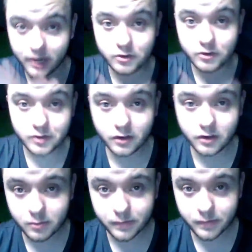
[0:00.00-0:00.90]
enjoyed the
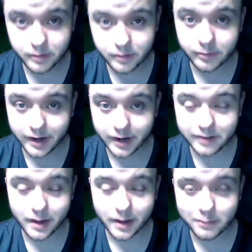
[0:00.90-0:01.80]
little review and rank
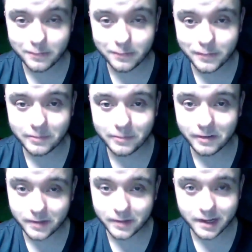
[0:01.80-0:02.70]
of my own films. I
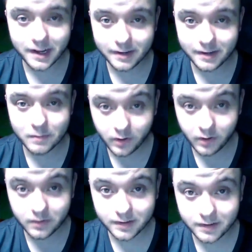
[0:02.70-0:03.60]
feel like a goddamn
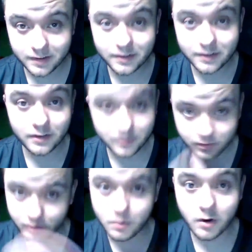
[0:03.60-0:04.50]
narcissist.
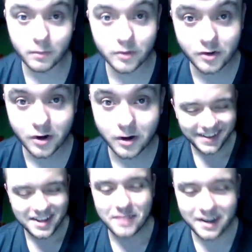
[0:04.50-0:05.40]
You're welcome, Star.
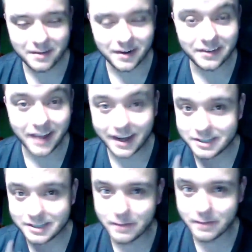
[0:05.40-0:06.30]
But anyways, I
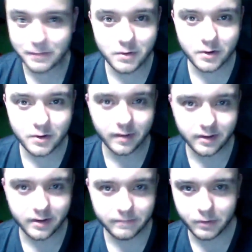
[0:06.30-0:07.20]
actually have a few
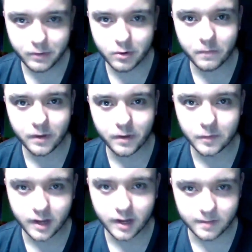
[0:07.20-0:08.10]
cool
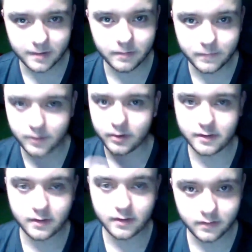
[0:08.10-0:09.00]
films coming.
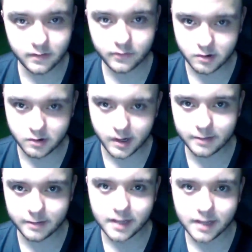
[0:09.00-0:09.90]
First,
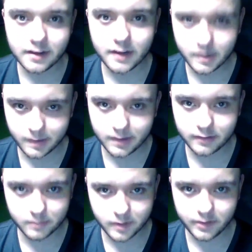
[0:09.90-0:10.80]
Scream coming
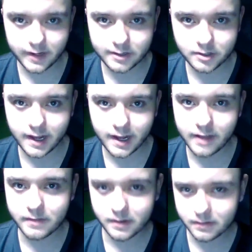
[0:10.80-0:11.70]
this month actually, and I
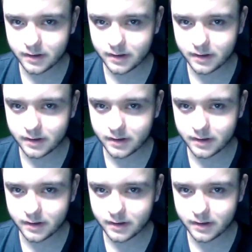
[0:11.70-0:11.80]
have an